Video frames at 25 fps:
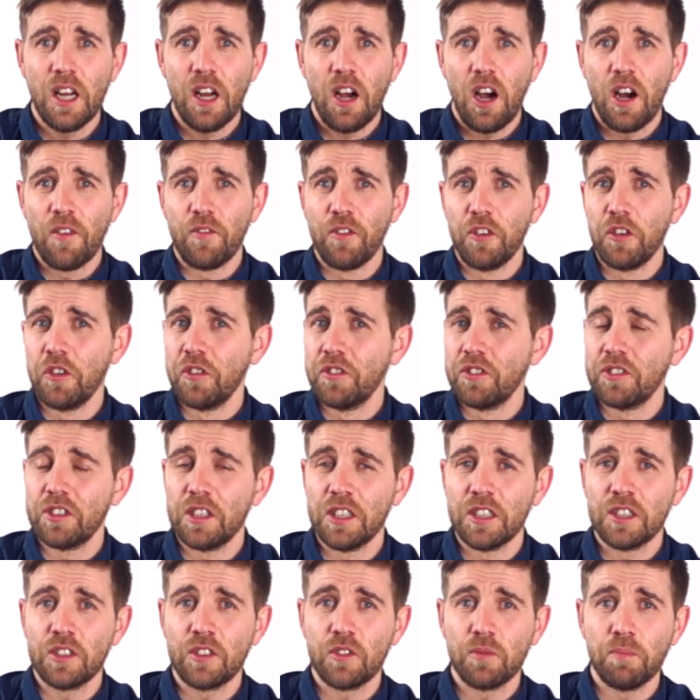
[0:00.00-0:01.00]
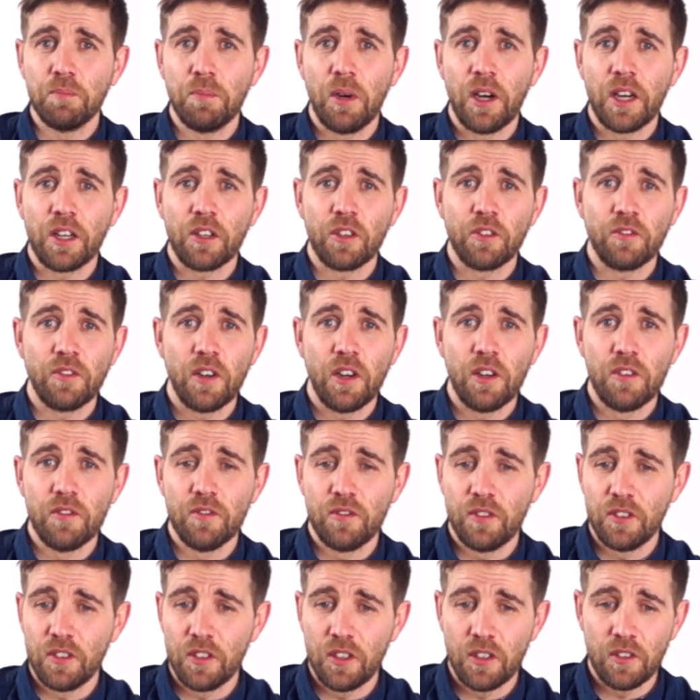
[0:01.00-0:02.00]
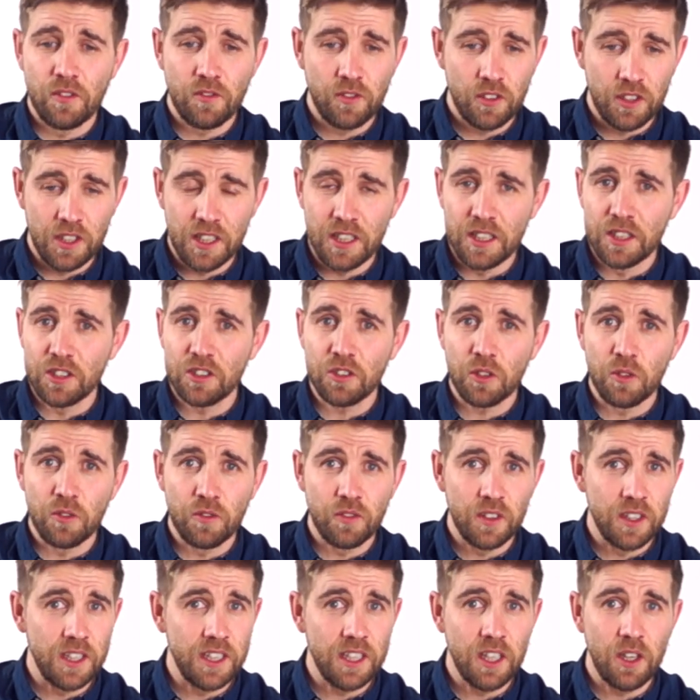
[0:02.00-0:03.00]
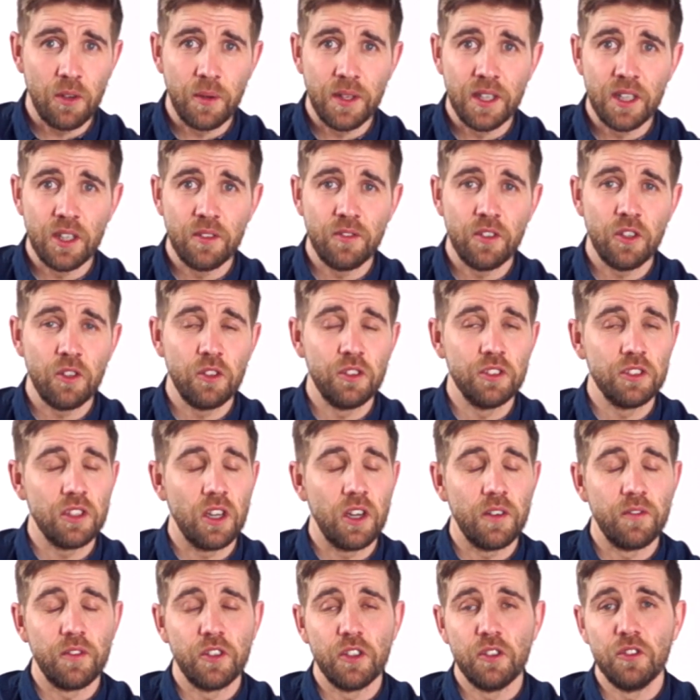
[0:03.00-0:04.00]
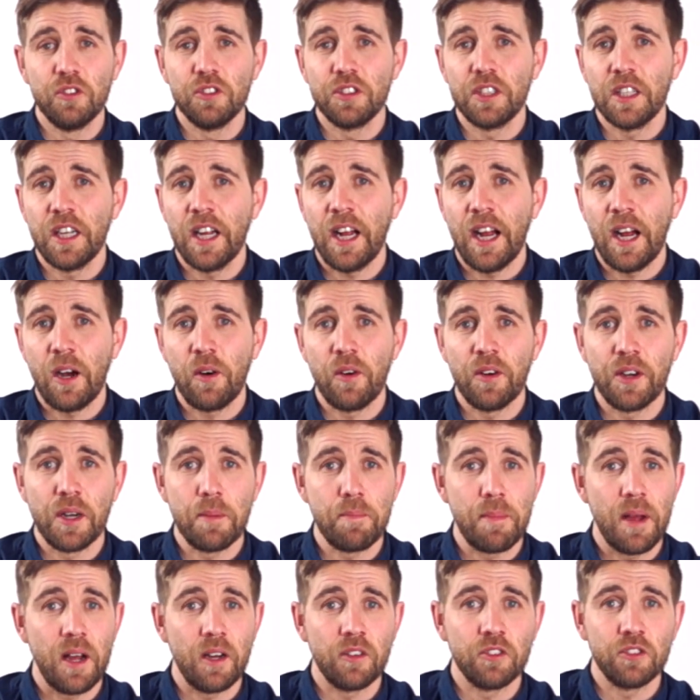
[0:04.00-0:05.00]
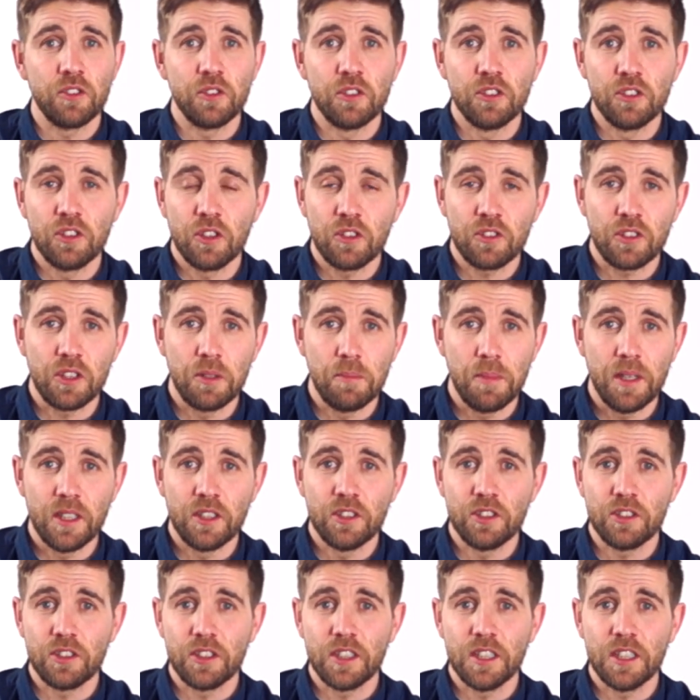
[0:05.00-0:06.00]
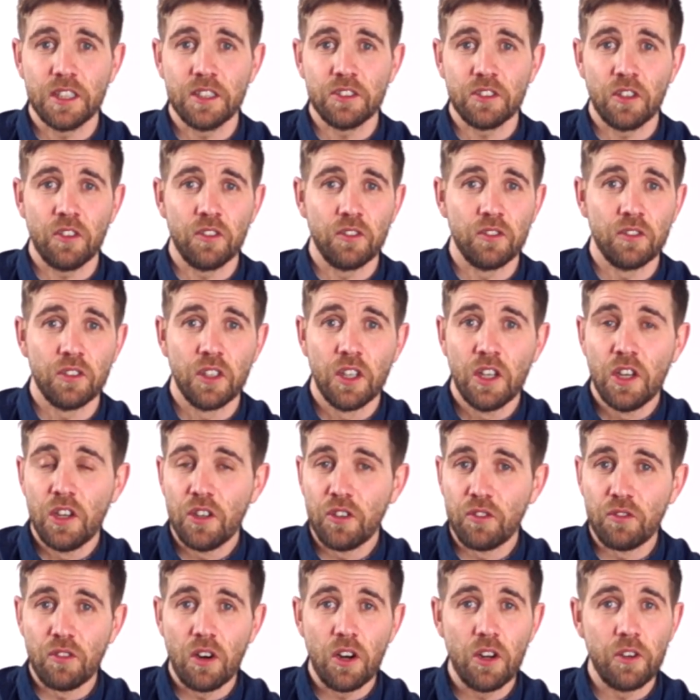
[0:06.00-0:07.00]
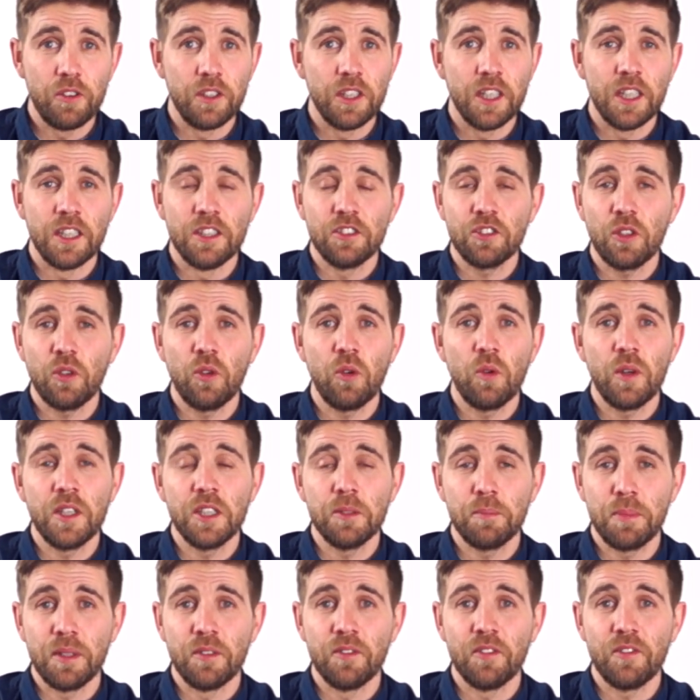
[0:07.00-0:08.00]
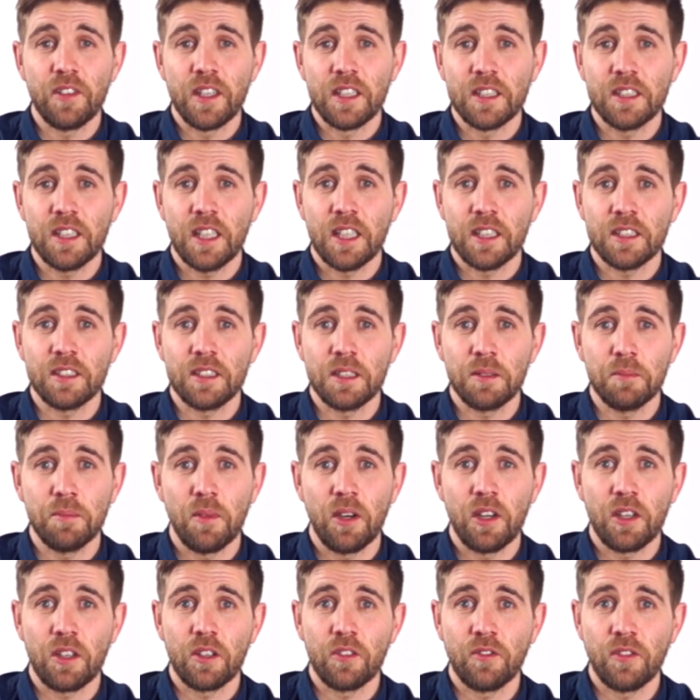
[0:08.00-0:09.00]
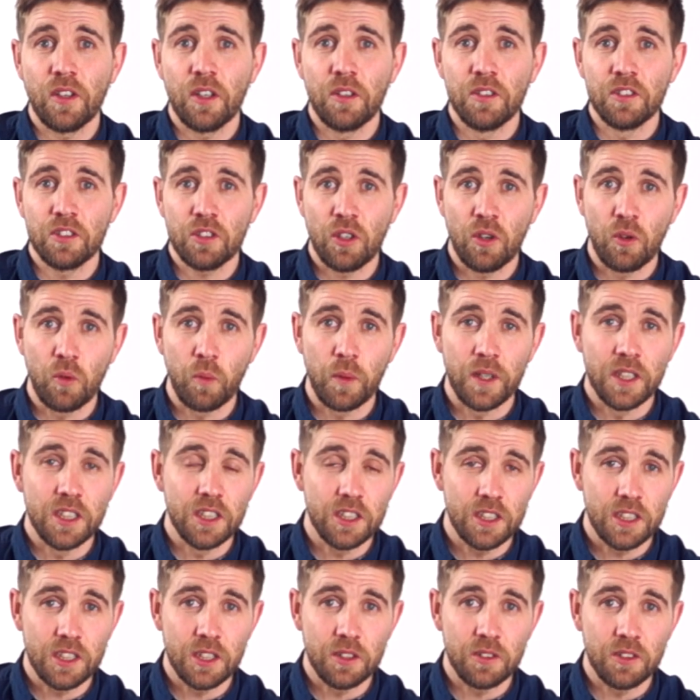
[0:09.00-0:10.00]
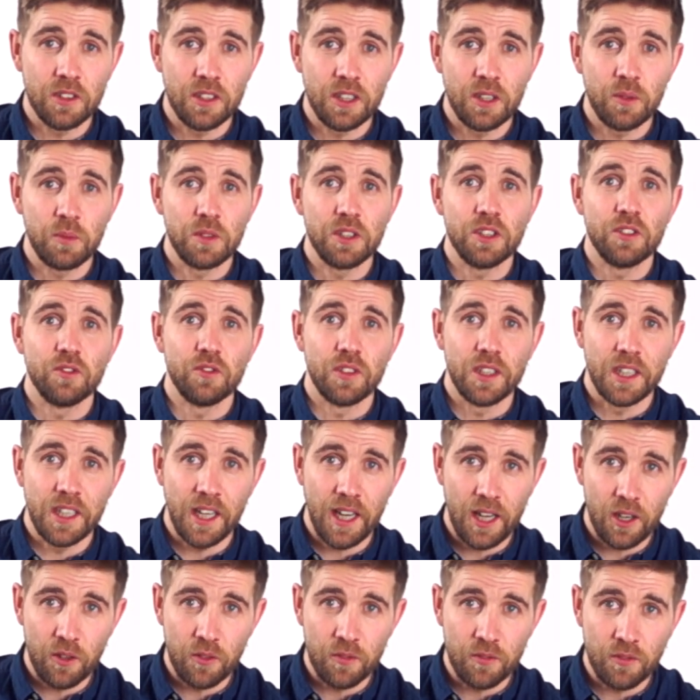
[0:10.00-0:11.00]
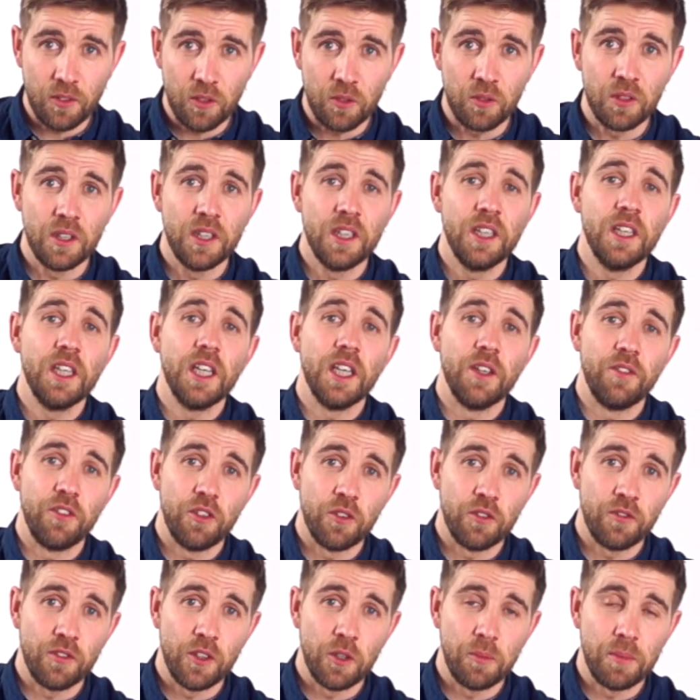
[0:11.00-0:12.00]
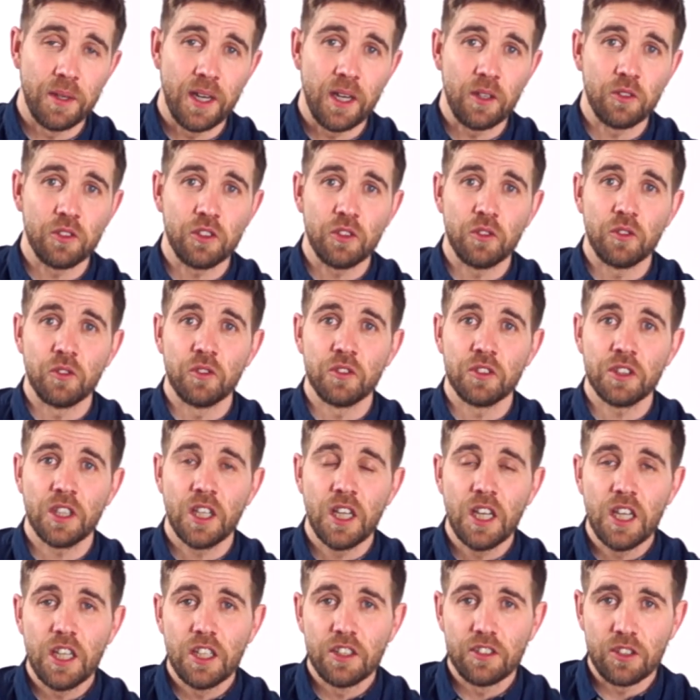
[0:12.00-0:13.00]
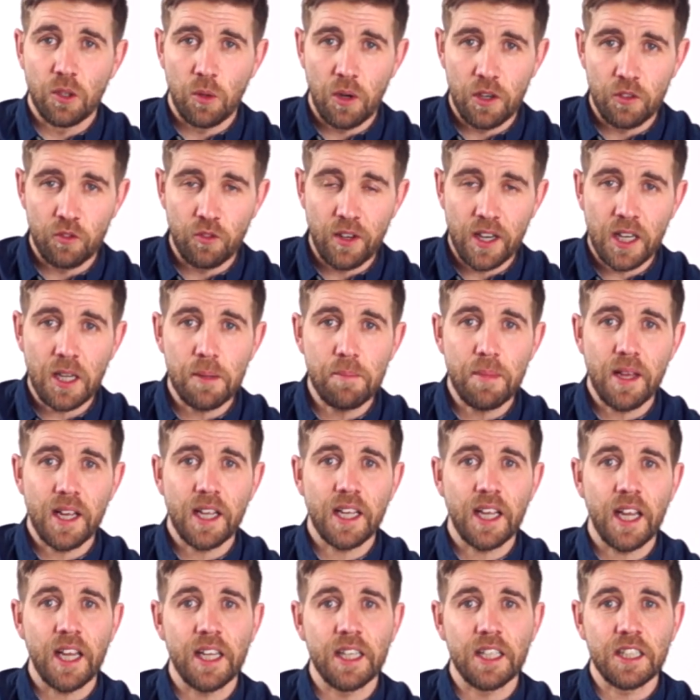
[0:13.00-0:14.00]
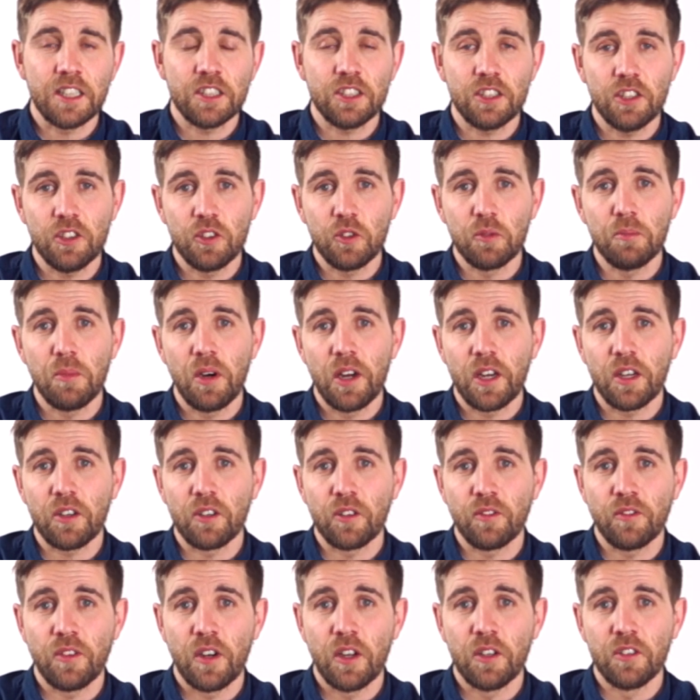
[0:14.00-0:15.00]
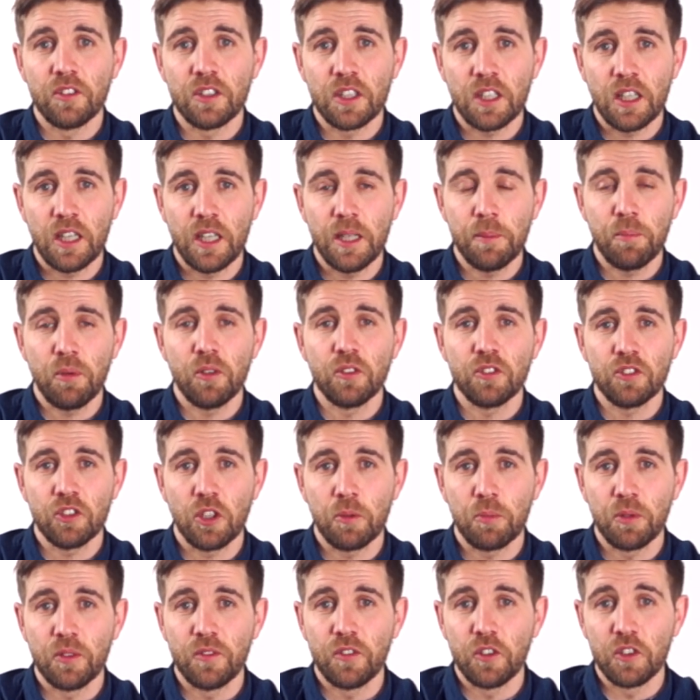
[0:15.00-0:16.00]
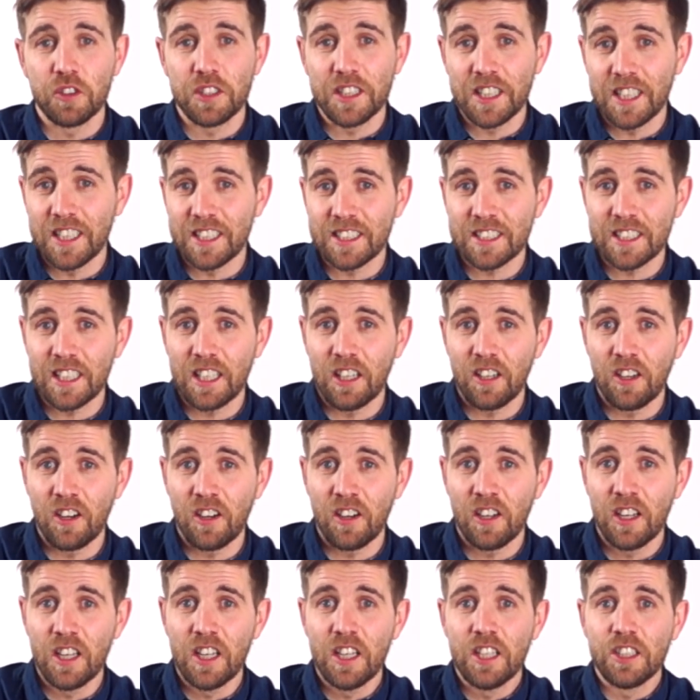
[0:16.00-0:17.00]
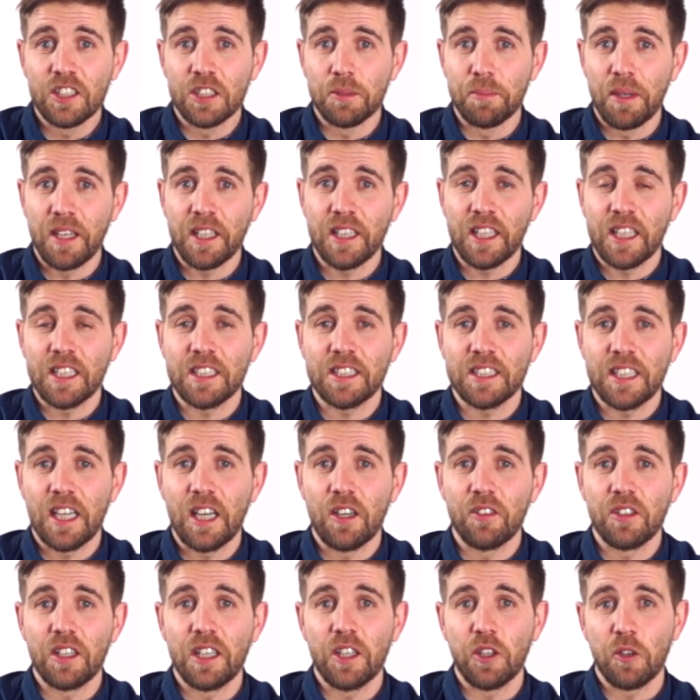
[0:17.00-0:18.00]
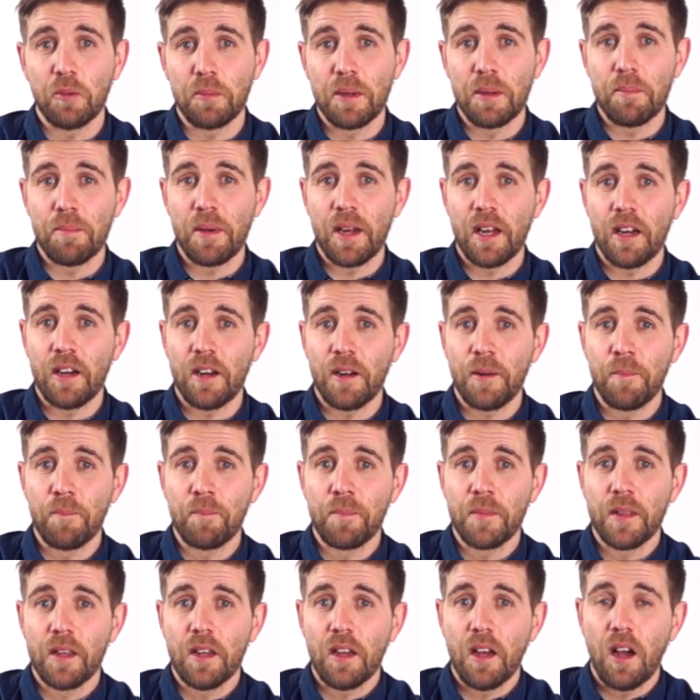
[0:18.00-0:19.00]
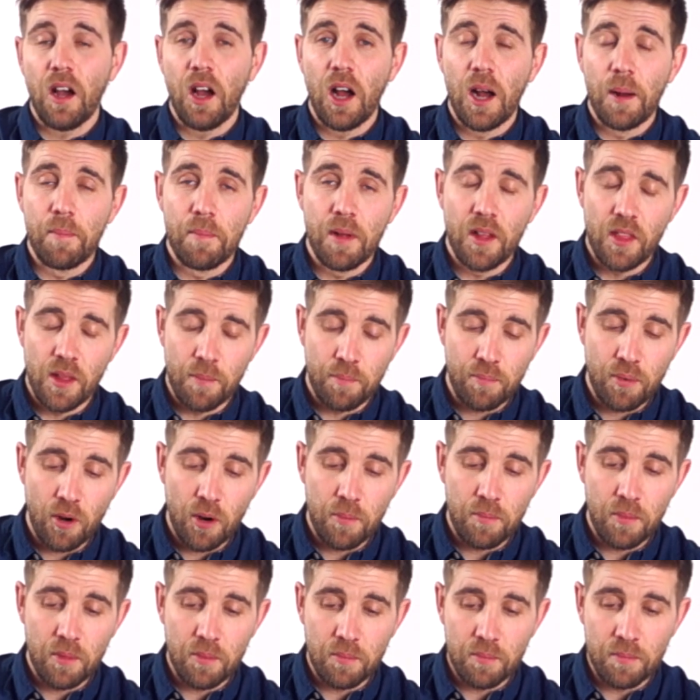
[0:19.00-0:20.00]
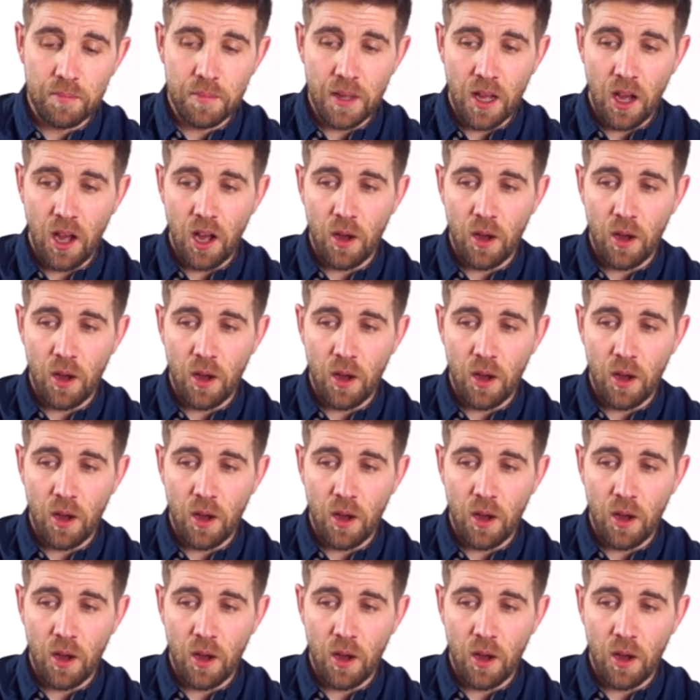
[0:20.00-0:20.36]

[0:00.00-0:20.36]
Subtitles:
I've used this microphone for these sort of video interviews. I've used it out and about doing documentaries on the road, and it's always been a fantastic microphone. It's got a windshield on it, which is really helpful if you're filming outdoors. So I'd recommend getting an external microphone to clip on top of your DSLR to make that sound a little bit better. The problem